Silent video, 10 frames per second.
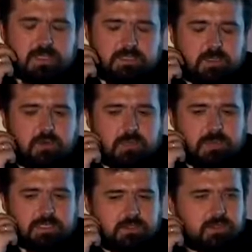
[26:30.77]
it's the only
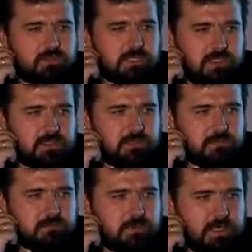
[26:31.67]
place you're using it.
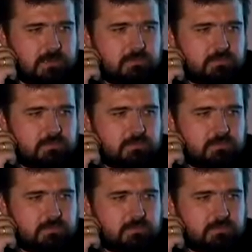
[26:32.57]
Here.